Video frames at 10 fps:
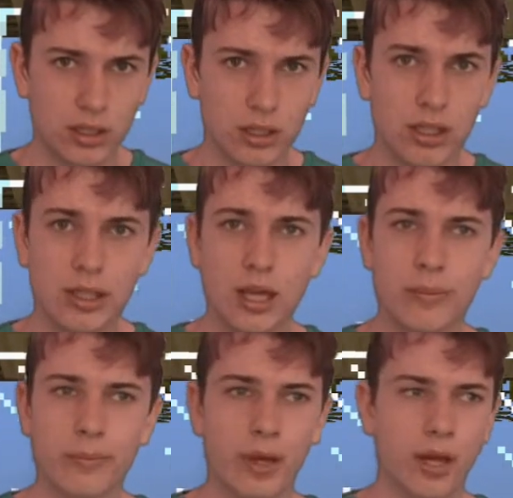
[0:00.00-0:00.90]
He
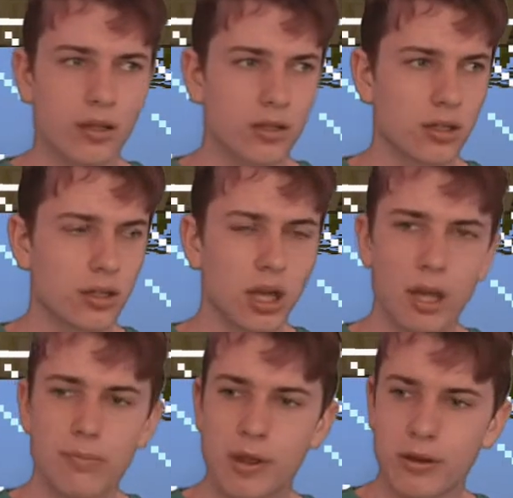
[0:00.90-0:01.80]
came back. I
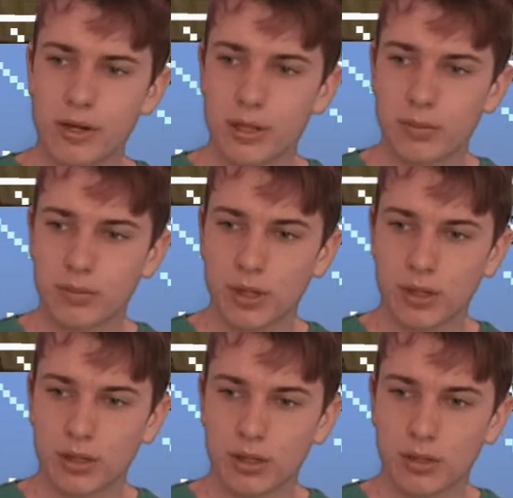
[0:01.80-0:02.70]
buried him,
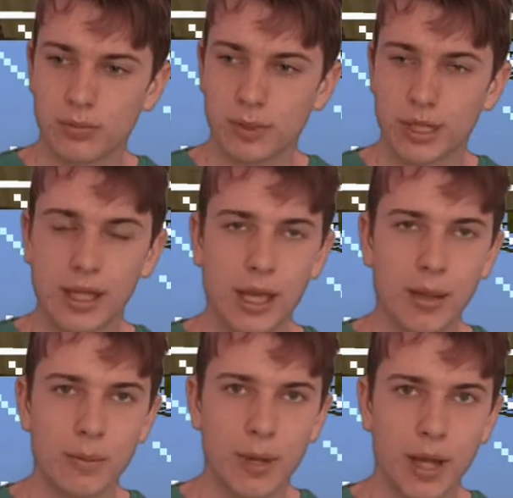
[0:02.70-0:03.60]
but he
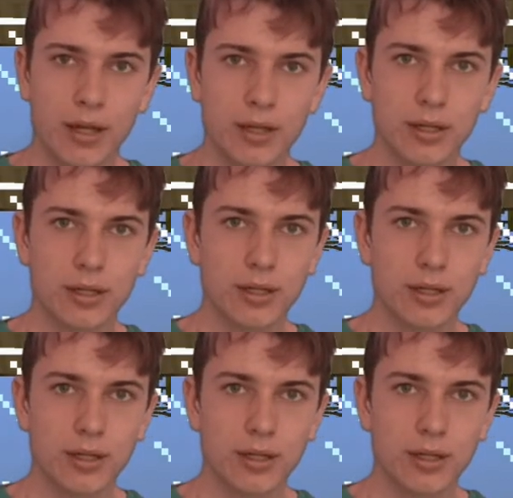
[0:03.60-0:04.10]
came back.